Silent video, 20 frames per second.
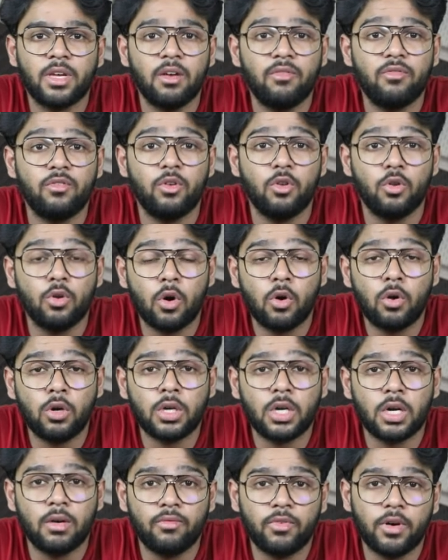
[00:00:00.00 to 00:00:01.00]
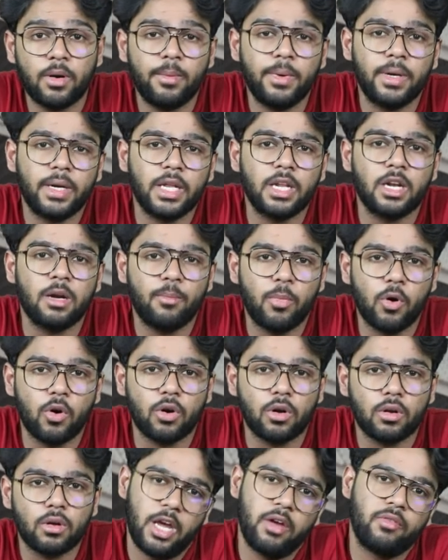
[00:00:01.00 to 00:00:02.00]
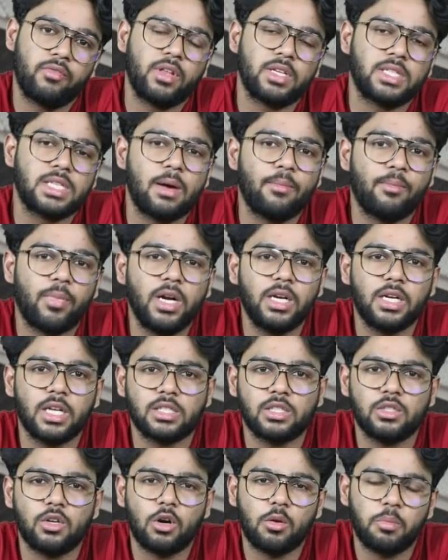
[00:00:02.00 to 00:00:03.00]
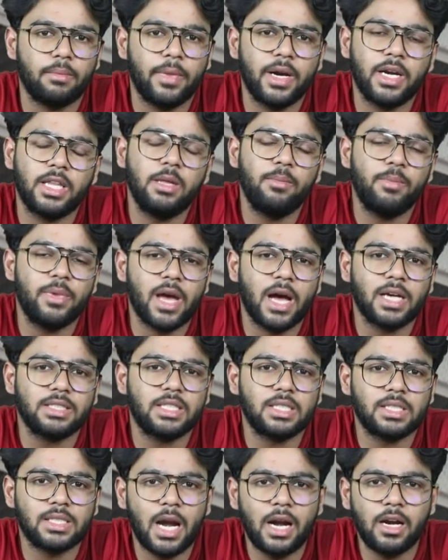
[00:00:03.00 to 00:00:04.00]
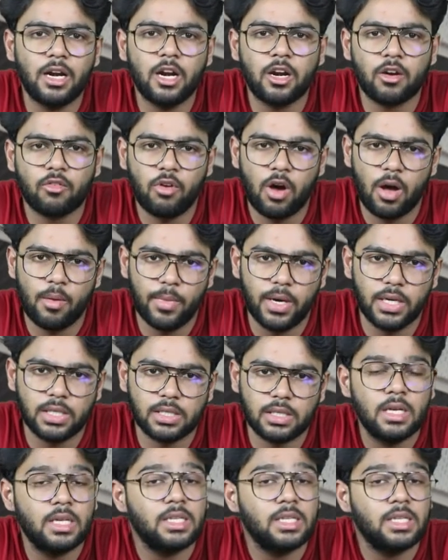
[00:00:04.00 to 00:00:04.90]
give non-conformity report if the sample does not meet the BIS standard requirements.